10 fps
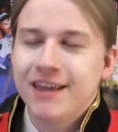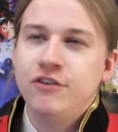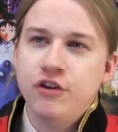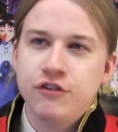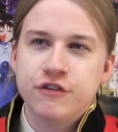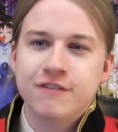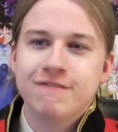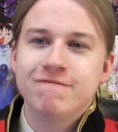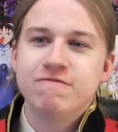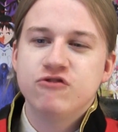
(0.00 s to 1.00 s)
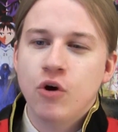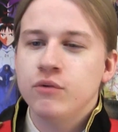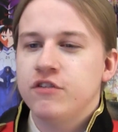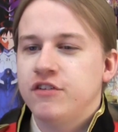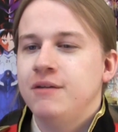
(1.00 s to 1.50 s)
they just
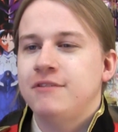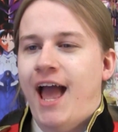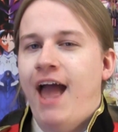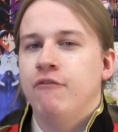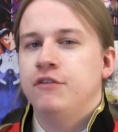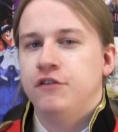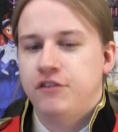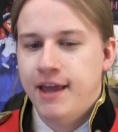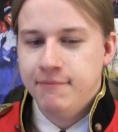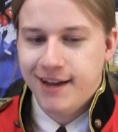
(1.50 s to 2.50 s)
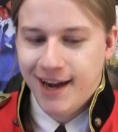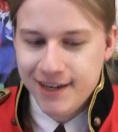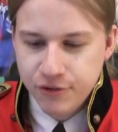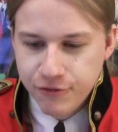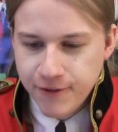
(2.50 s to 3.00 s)
don't seem to have the same
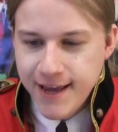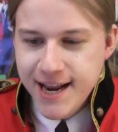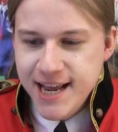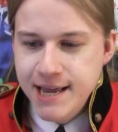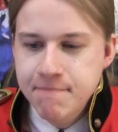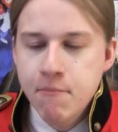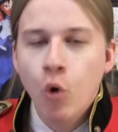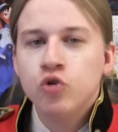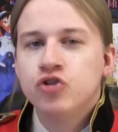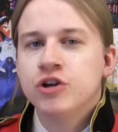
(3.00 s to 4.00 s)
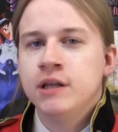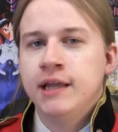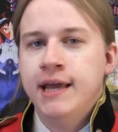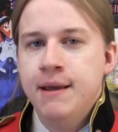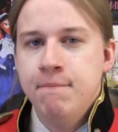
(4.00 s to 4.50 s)
kind of
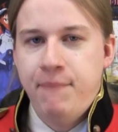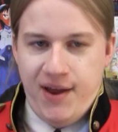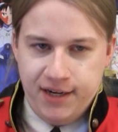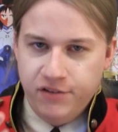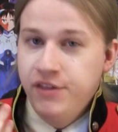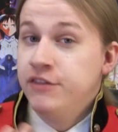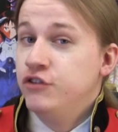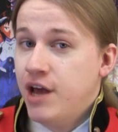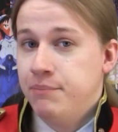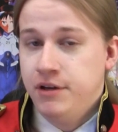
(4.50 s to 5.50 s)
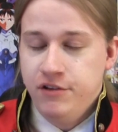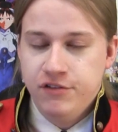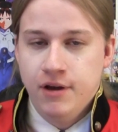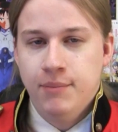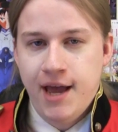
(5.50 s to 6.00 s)
emotional impact that the Japanese
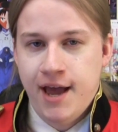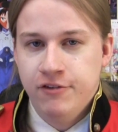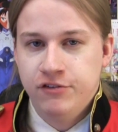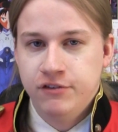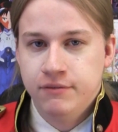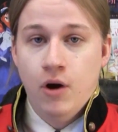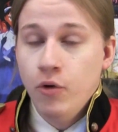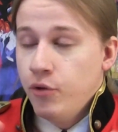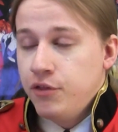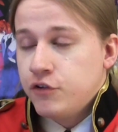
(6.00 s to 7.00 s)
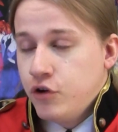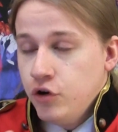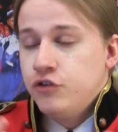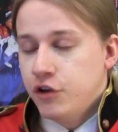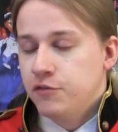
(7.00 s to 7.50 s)
dub has. Although this
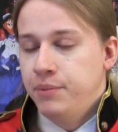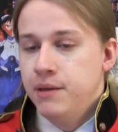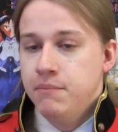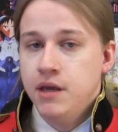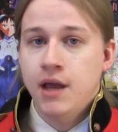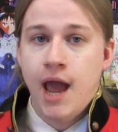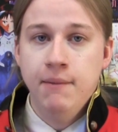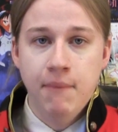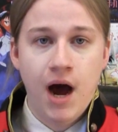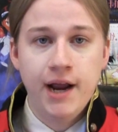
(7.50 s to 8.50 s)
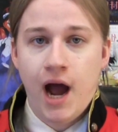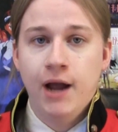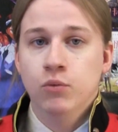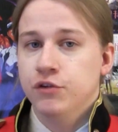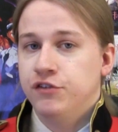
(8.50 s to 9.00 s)
could just be me and my
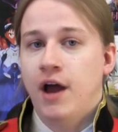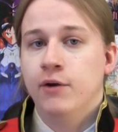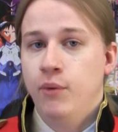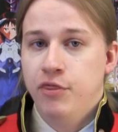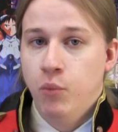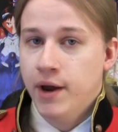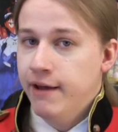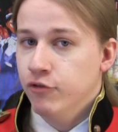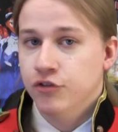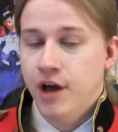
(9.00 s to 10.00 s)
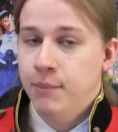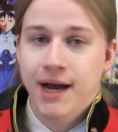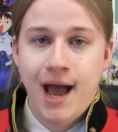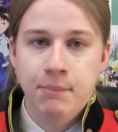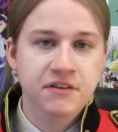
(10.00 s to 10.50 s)
I will side with whatever dub
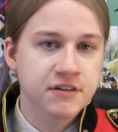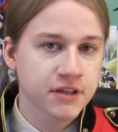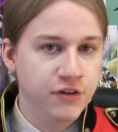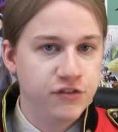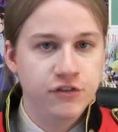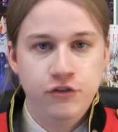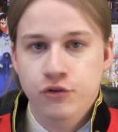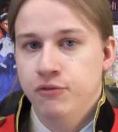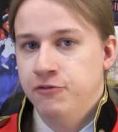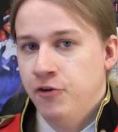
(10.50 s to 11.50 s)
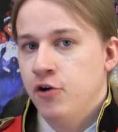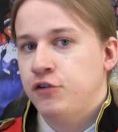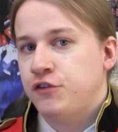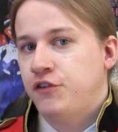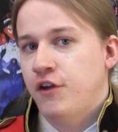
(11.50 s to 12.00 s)
I happen to listen to
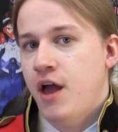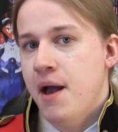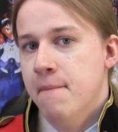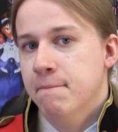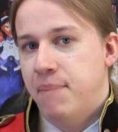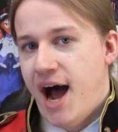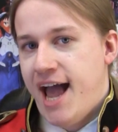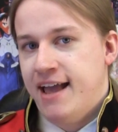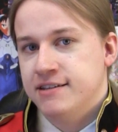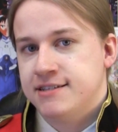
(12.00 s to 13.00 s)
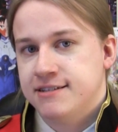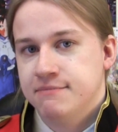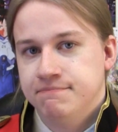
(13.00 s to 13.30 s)
first bias.